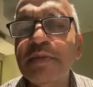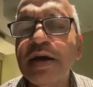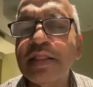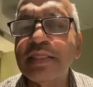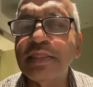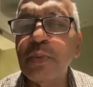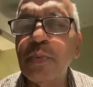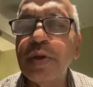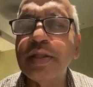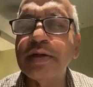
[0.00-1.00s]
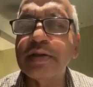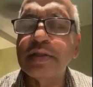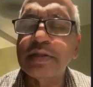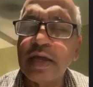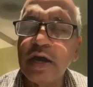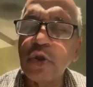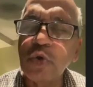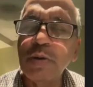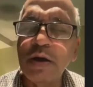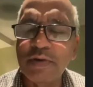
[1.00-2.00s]
gantavya
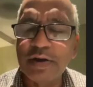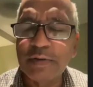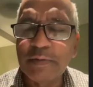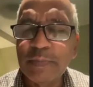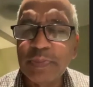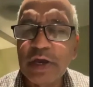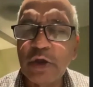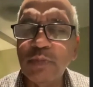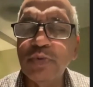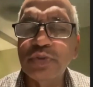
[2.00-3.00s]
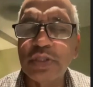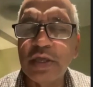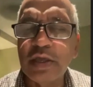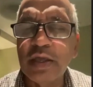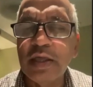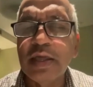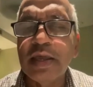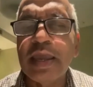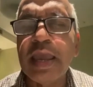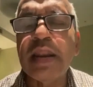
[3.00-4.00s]
anubhava, anubhuti,
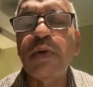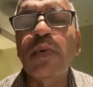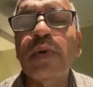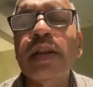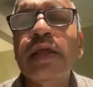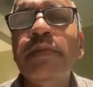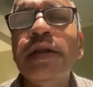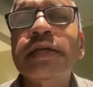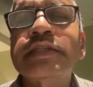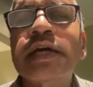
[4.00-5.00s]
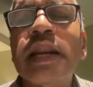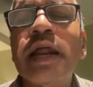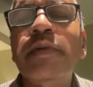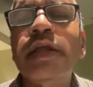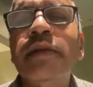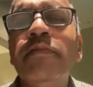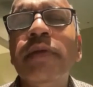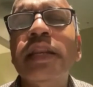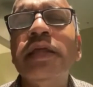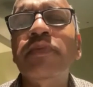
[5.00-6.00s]
can only be described in
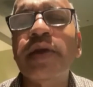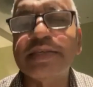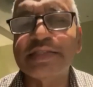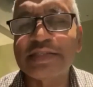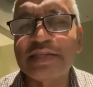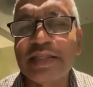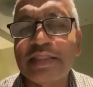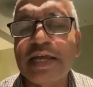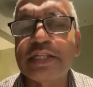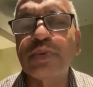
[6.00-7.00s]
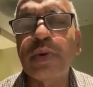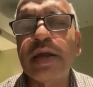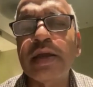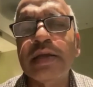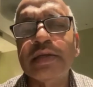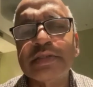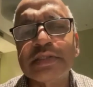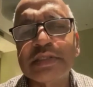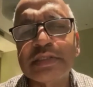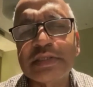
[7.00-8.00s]
many ways. That's why
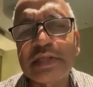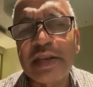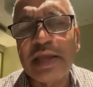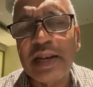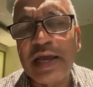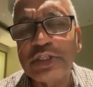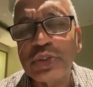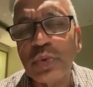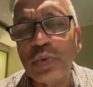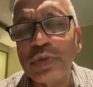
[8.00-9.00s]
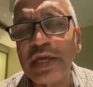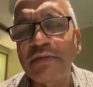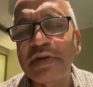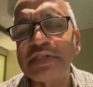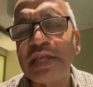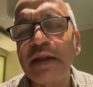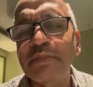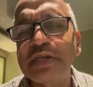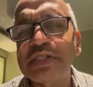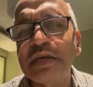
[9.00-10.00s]
realized souls have
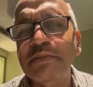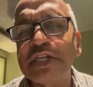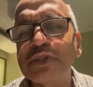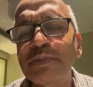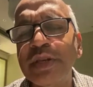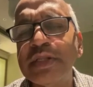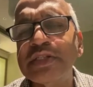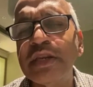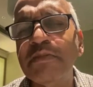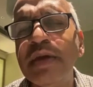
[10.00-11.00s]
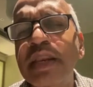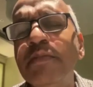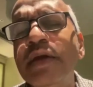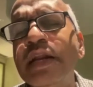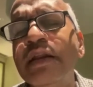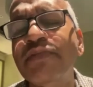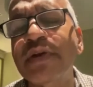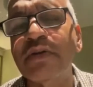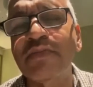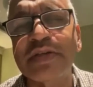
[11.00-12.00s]
described the same experience in many, many
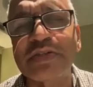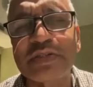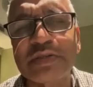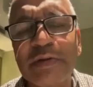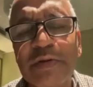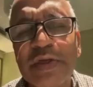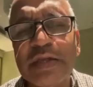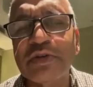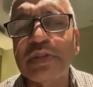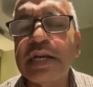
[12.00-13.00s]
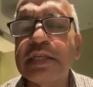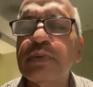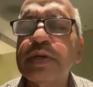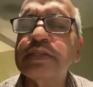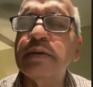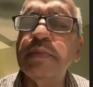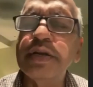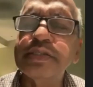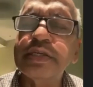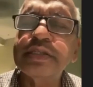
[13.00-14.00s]
different ways. So that is why
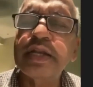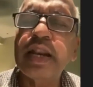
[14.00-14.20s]
somebody says that